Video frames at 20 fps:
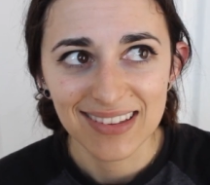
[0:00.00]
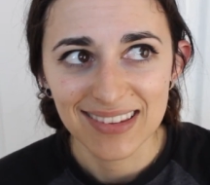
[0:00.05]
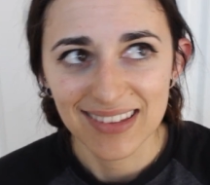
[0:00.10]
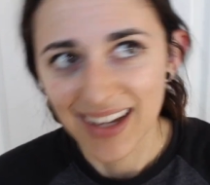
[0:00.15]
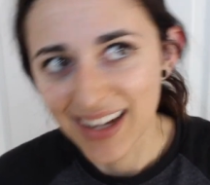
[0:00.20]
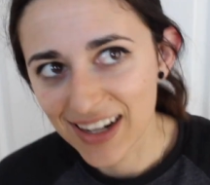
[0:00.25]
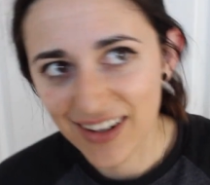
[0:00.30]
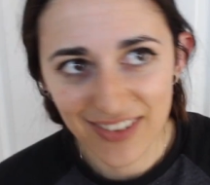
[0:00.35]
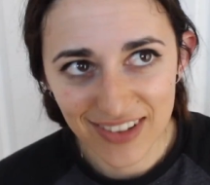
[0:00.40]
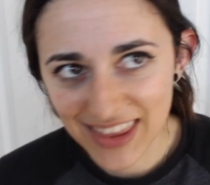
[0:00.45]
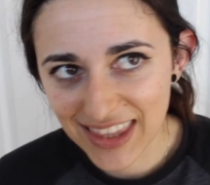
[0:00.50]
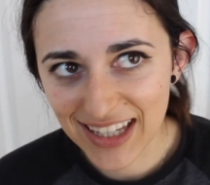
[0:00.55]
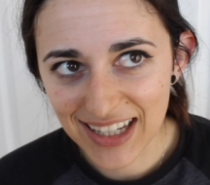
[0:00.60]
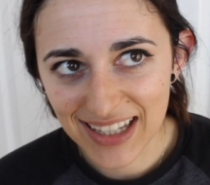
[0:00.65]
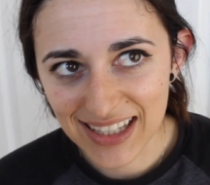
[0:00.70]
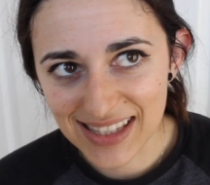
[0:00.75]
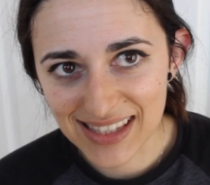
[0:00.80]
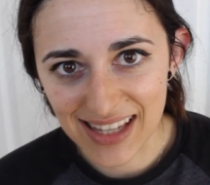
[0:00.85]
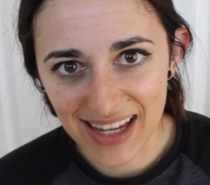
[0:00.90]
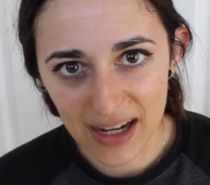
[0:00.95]
Not
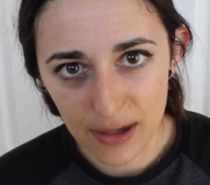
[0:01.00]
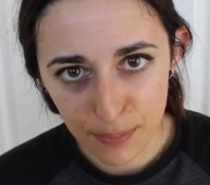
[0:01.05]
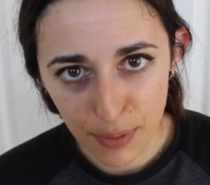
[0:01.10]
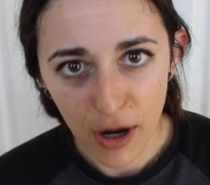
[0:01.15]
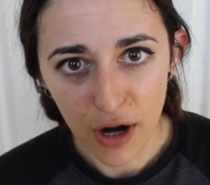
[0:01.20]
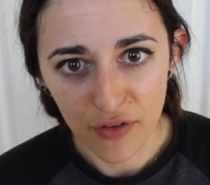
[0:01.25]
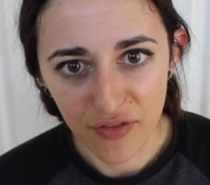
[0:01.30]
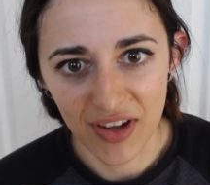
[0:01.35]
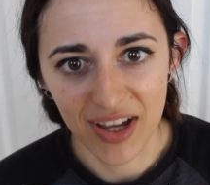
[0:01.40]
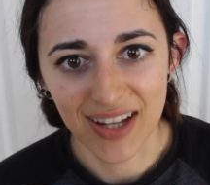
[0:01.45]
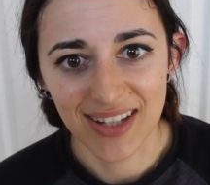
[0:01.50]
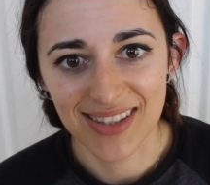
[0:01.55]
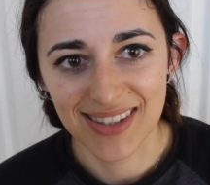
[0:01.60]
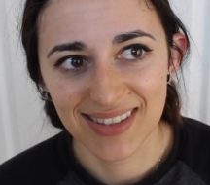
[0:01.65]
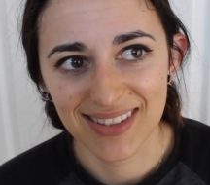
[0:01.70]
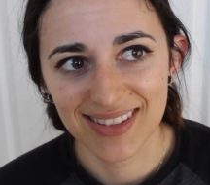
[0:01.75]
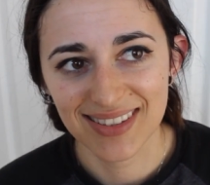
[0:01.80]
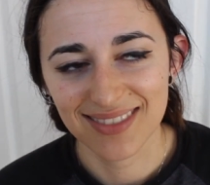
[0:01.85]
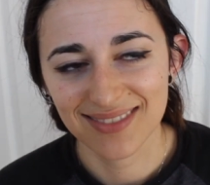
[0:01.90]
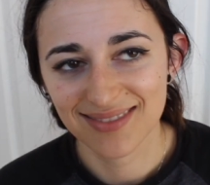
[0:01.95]
everything is like
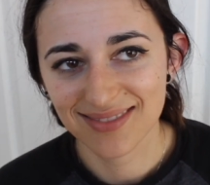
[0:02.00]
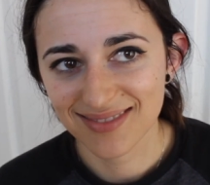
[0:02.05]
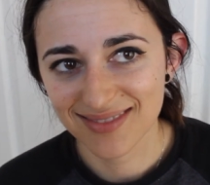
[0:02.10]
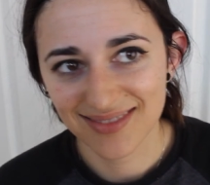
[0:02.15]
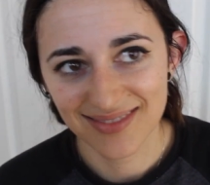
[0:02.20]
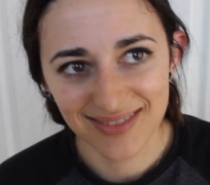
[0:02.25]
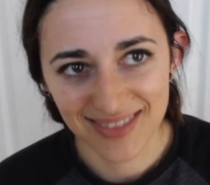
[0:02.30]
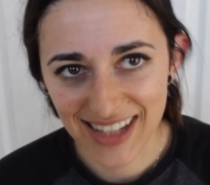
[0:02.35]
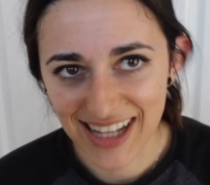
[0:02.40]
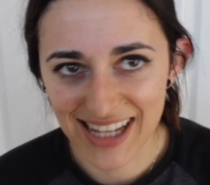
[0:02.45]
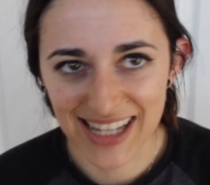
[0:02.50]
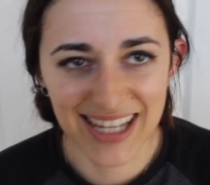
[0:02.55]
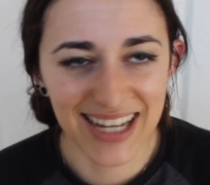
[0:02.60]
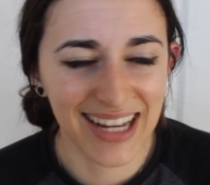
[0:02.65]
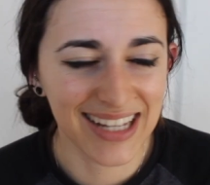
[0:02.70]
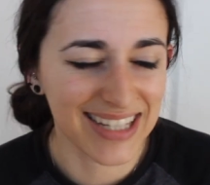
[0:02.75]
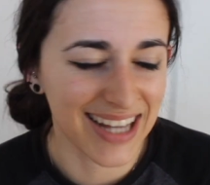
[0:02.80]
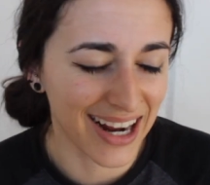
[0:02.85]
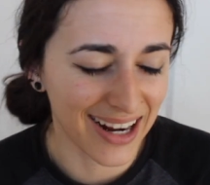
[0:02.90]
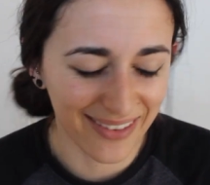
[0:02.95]
perfect, because
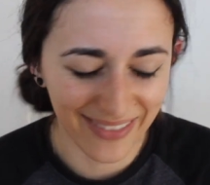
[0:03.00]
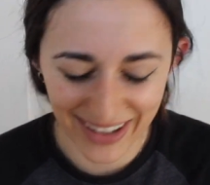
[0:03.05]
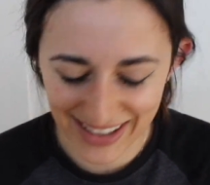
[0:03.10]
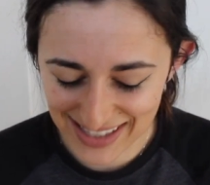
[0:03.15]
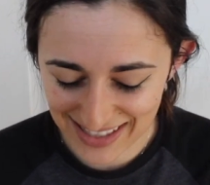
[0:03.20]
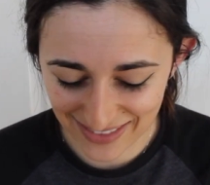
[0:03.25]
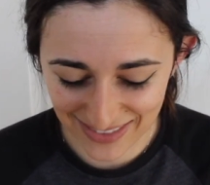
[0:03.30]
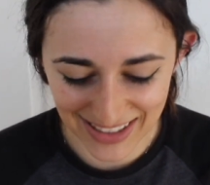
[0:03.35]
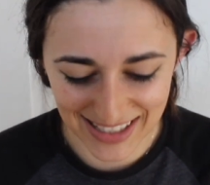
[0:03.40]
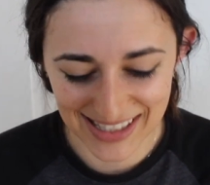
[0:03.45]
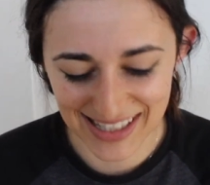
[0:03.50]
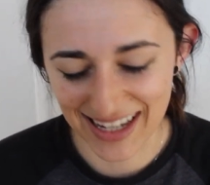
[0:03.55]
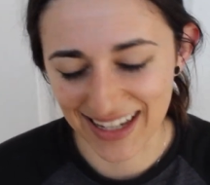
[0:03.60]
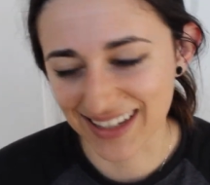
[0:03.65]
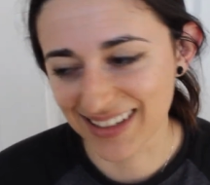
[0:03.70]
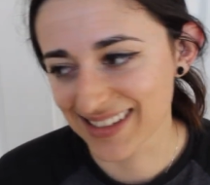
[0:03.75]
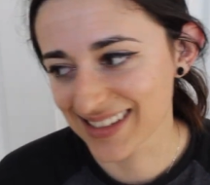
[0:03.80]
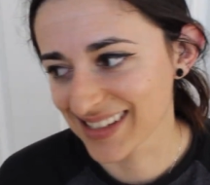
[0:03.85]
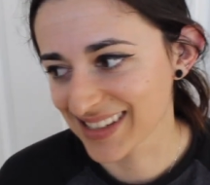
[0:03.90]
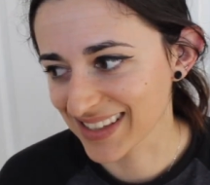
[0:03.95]
they talk about some things
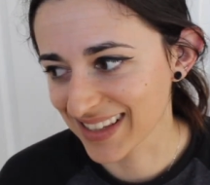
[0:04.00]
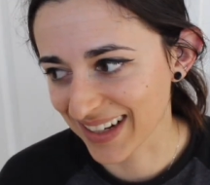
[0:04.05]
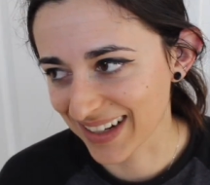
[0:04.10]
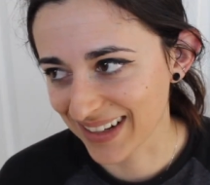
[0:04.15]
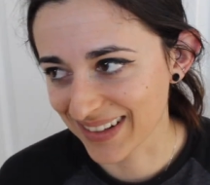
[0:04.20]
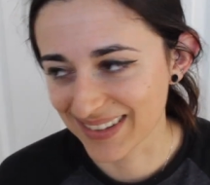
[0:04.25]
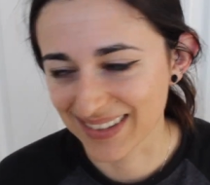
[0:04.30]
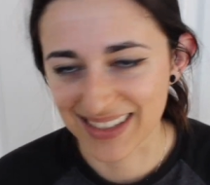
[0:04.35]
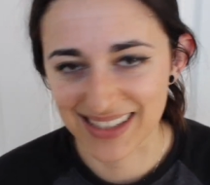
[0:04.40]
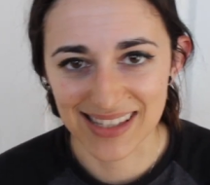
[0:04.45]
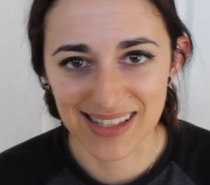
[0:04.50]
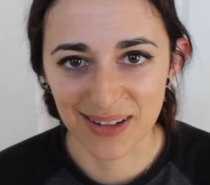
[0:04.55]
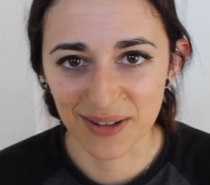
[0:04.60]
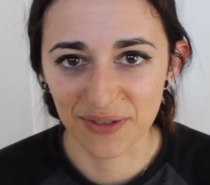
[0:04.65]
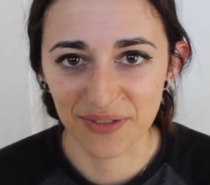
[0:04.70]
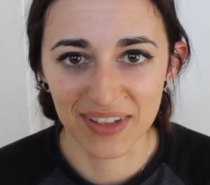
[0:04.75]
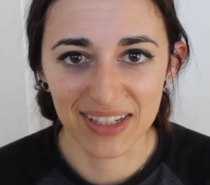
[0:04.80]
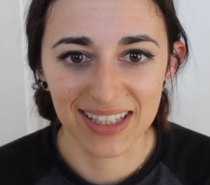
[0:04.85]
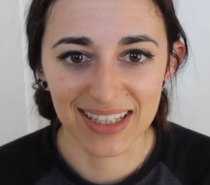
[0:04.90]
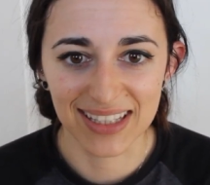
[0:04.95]
that you're just like, oh, that's so
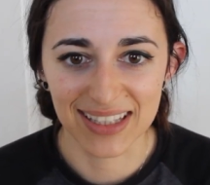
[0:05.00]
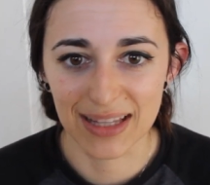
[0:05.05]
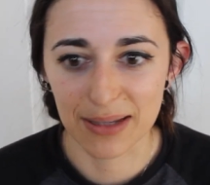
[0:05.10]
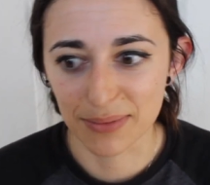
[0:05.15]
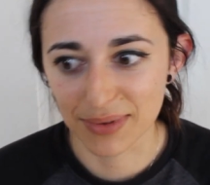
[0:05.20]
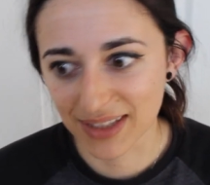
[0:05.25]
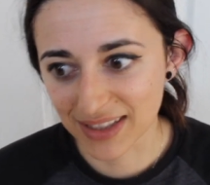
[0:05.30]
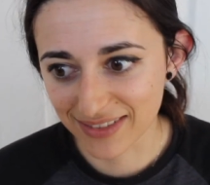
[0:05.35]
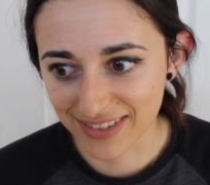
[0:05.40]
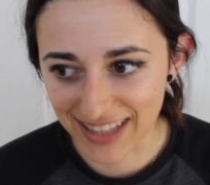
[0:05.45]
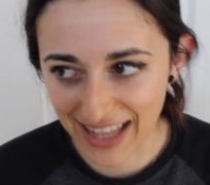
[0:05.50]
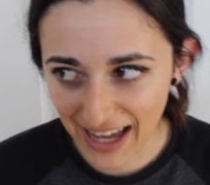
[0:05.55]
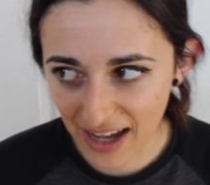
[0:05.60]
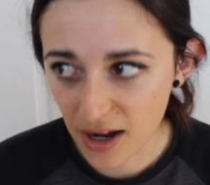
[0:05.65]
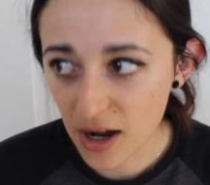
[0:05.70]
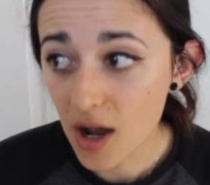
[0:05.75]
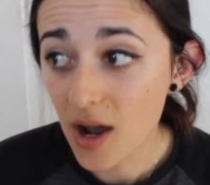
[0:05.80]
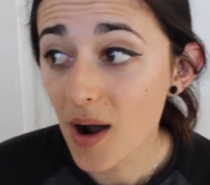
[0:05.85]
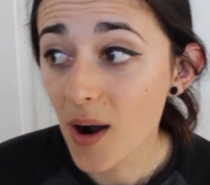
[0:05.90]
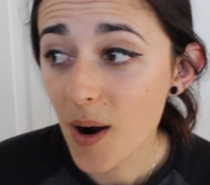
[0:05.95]
funny that they believe in
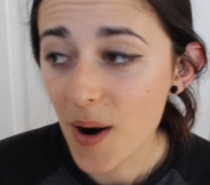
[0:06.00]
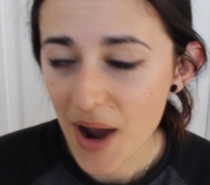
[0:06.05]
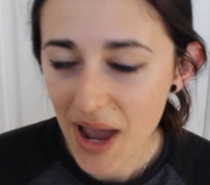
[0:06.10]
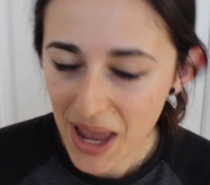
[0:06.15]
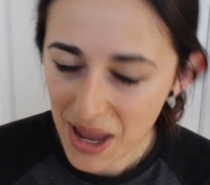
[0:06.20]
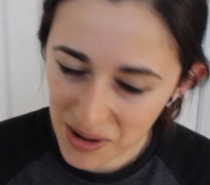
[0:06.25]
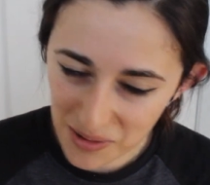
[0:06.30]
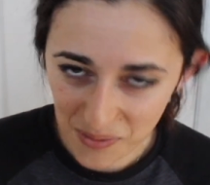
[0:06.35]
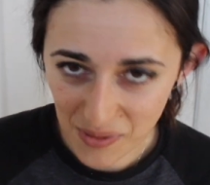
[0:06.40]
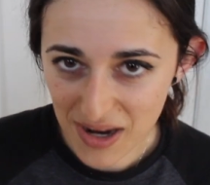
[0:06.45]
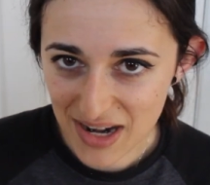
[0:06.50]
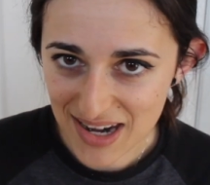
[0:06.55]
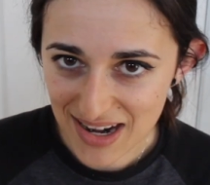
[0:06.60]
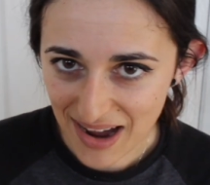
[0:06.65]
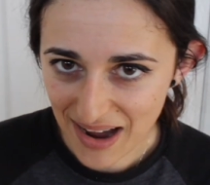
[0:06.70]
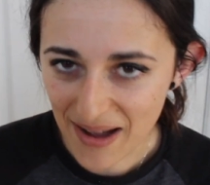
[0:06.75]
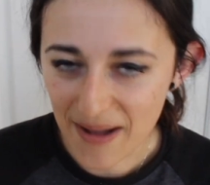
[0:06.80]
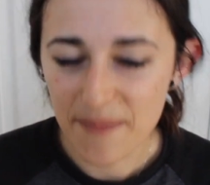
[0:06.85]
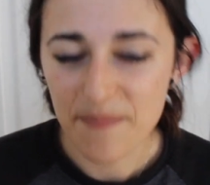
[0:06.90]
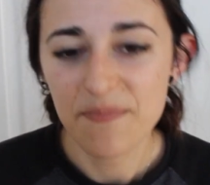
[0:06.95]
that and
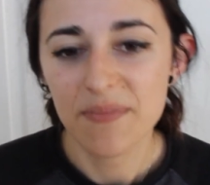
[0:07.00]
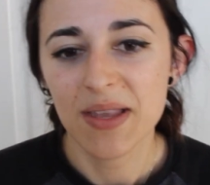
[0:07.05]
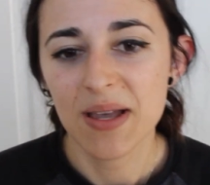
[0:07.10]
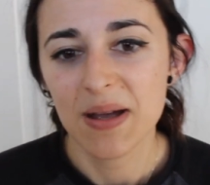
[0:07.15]
whatnot.